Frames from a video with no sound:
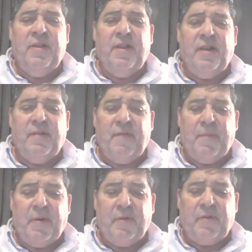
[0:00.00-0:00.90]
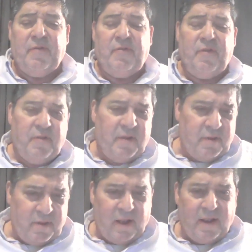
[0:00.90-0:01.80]
Native Americans.
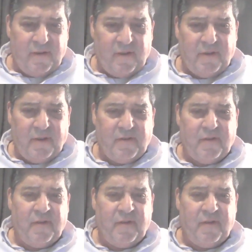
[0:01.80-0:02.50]
And like I said,